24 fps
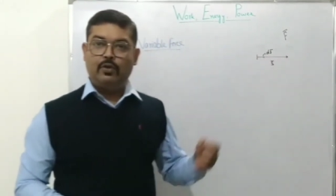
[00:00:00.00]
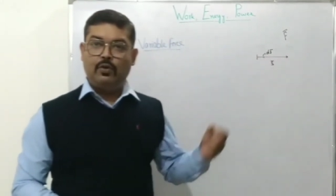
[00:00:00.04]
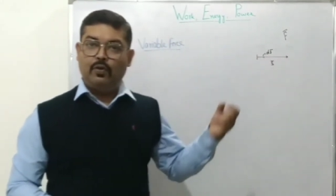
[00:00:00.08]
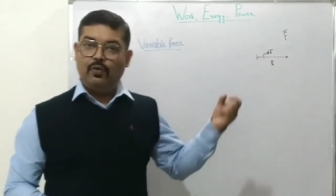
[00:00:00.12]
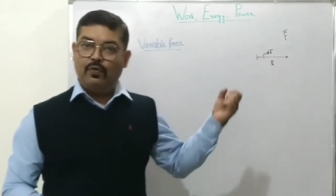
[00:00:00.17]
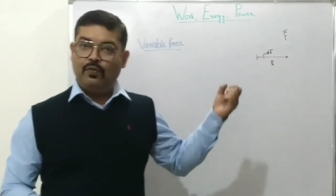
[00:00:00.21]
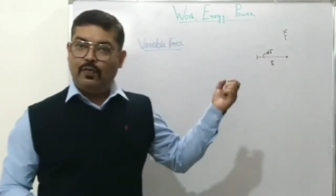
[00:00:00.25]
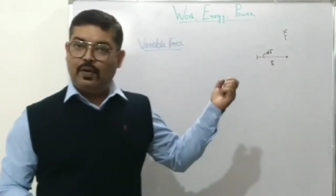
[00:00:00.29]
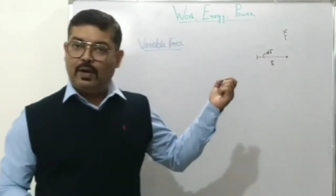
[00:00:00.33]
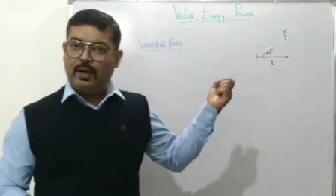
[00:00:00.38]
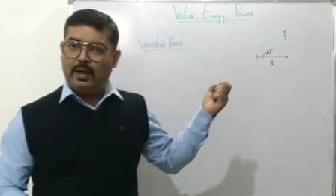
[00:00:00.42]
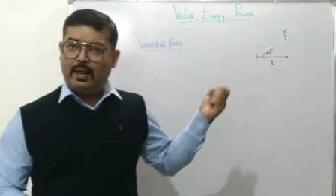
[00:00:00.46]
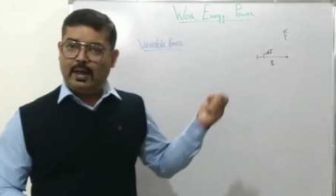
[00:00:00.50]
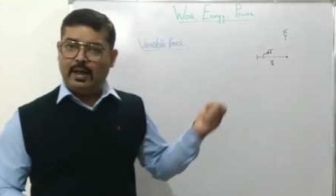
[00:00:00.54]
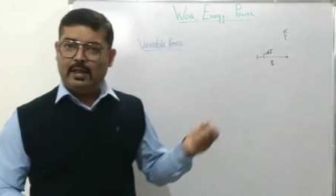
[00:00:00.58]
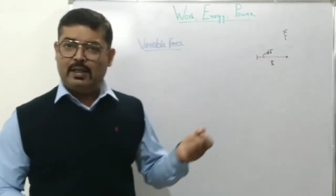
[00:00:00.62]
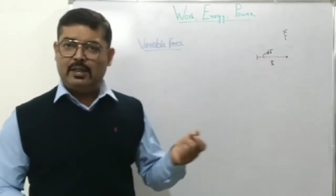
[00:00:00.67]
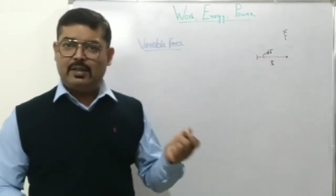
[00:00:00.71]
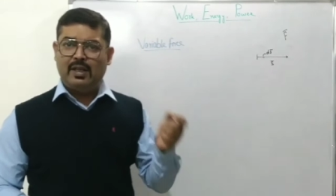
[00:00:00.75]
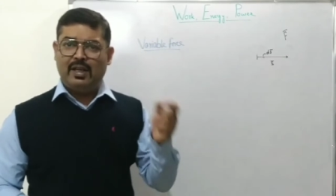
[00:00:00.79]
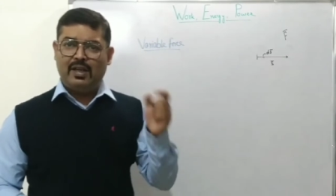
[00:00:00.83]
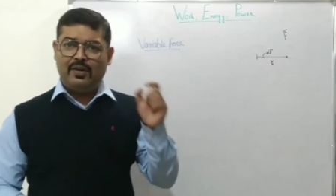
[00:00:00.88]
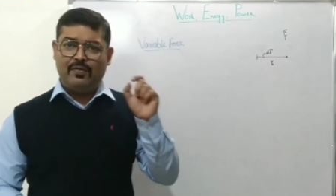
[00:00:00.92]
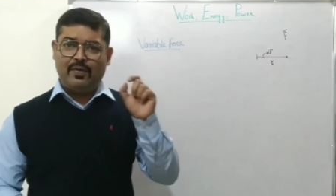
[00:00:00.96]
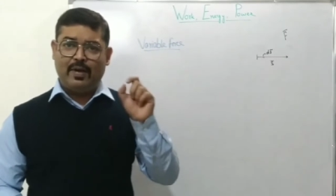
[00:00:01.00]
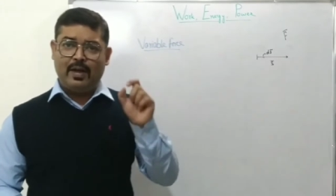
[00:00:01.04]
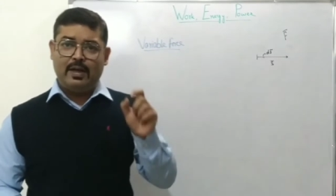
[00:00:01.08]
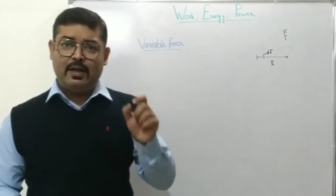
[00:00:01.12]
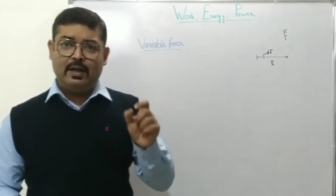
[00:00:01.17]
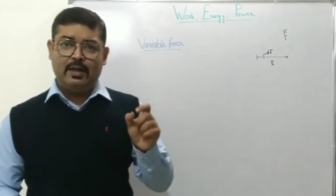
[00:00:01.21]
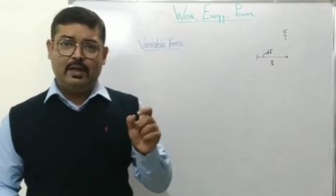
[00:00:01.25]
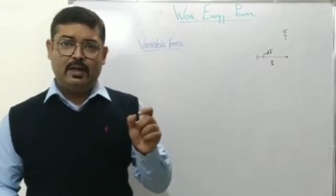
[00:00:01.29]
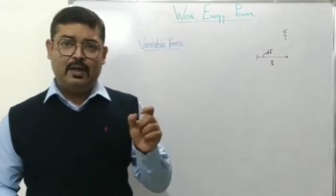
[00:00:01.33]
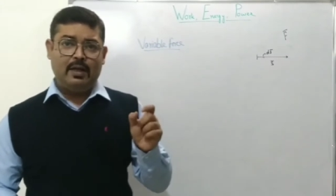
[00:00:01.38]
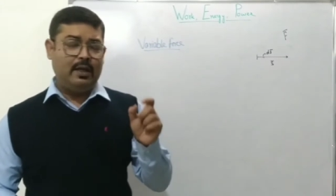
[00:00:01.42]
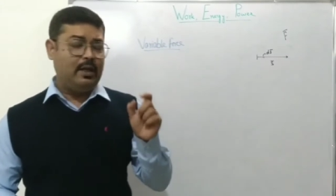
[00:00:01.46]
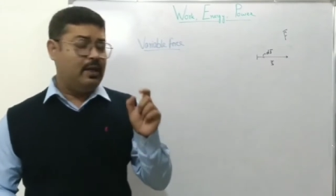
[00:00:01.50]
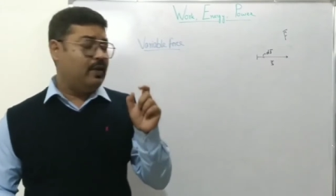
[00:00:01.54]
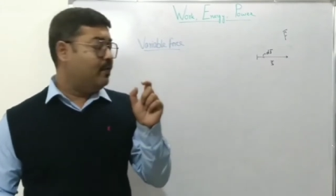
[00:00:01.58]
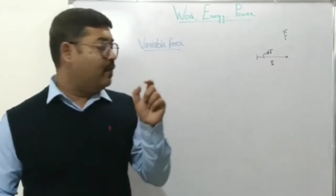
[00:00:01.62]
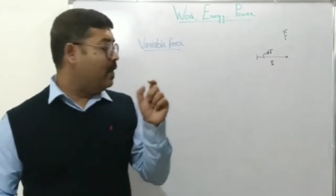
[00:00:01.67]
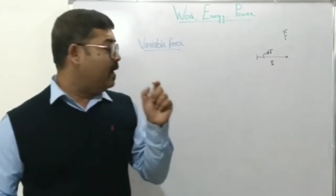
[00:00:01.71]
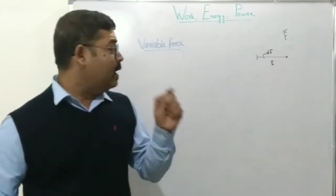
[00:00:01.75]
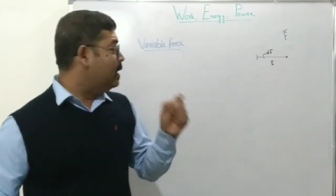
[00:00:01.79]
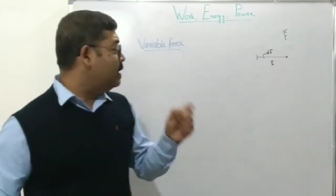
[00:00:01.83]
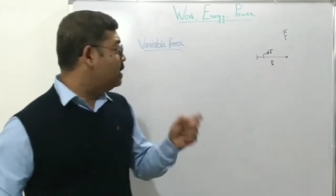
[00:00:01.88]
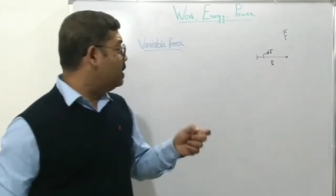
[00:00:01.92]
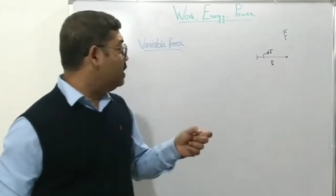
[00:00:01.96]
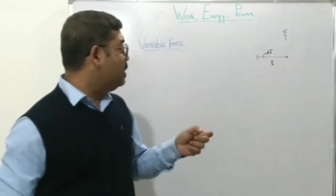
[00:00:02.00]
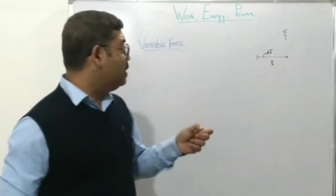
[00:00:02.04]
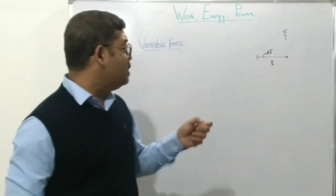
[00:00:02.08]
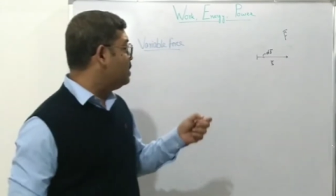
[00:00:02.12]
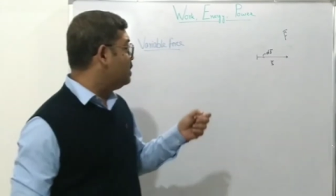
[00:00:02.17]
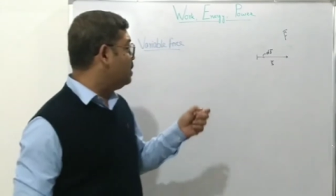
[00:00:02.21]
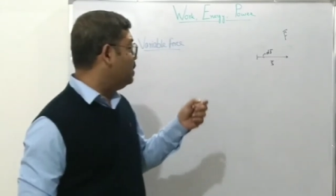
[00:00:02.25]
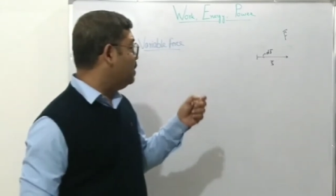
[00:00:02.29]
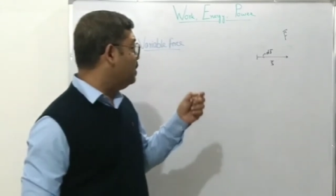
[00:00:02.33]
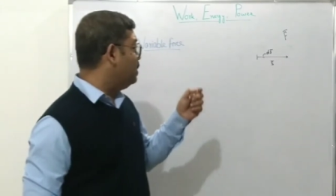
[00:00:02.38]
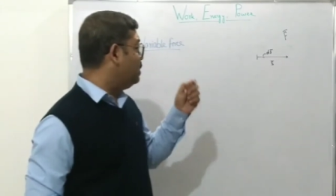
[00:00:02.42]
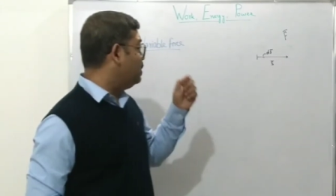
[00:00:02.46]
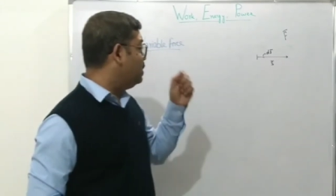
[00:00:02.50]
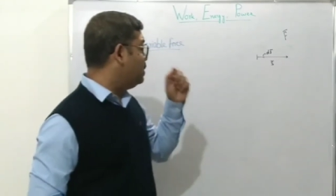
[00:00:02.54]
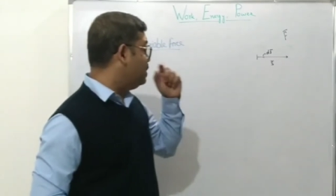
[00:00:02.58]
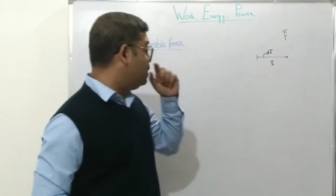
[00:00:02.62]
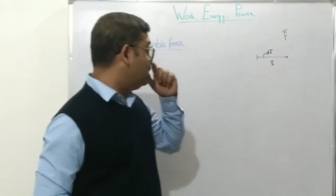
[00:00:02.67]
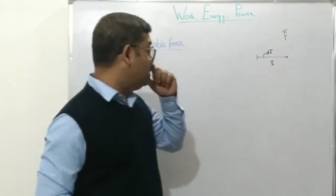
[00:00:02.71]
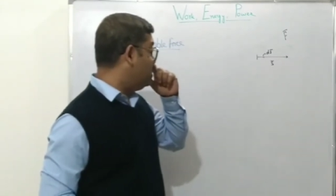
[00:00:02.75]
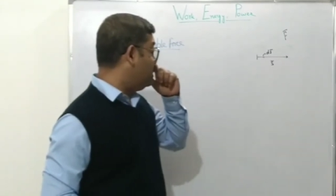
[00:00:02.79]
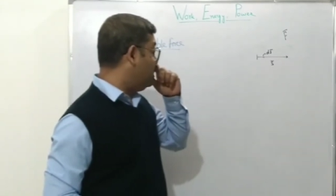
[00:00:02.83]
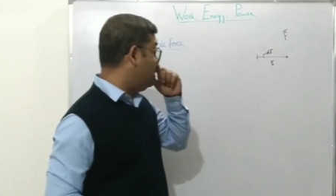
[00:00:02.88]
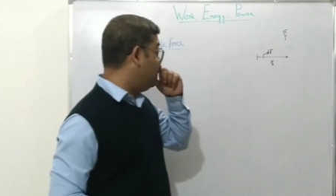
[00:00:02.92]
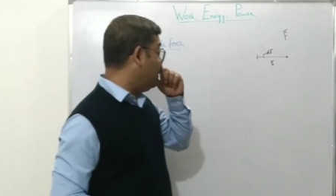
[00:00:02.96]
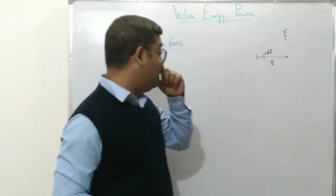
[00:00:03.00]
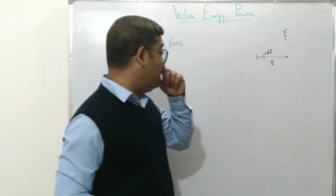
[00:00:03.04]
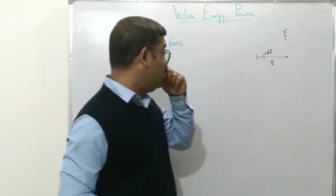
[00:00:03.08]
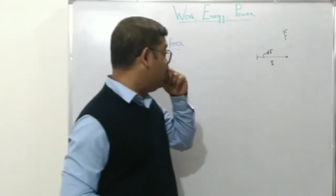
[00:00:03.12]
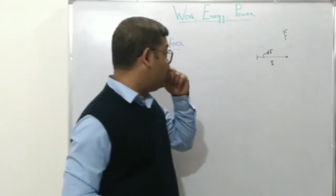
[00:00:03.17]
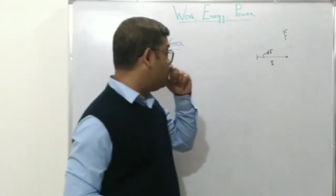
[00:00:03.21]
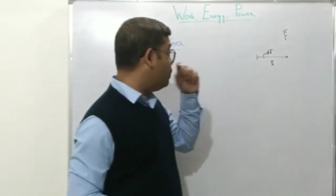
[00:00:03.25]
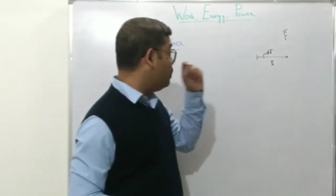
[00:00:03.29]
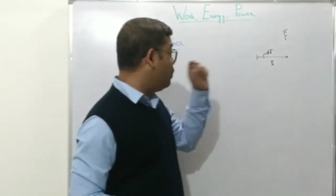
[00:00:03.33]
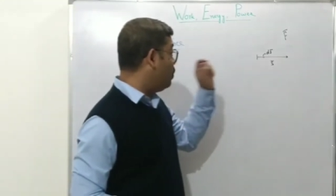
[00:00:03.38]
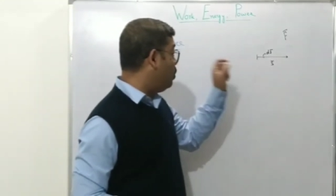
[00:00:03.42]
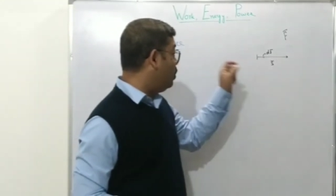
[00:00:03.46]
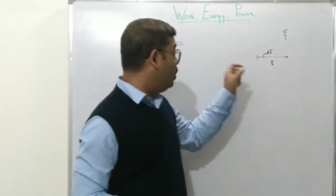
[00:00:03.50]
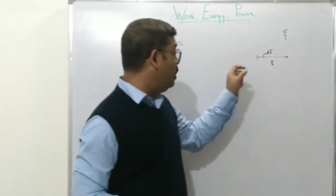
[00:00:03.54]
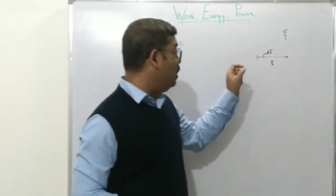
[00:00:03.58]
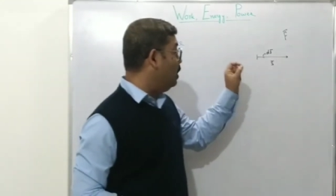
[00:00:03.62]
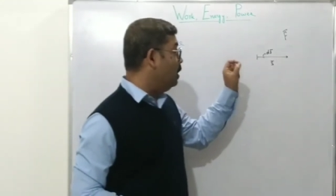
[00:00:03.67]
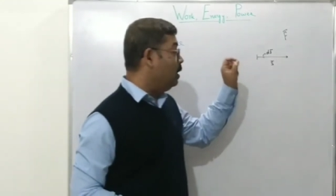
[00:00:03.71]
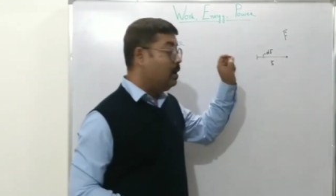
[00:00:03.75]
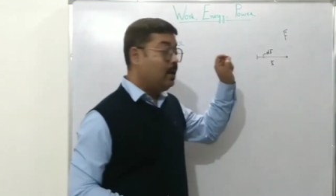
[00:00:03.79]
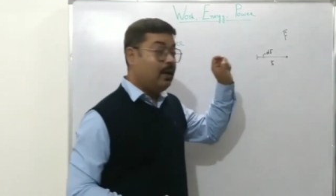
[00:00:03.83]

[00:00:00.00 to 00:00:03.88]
over this infinitesimally small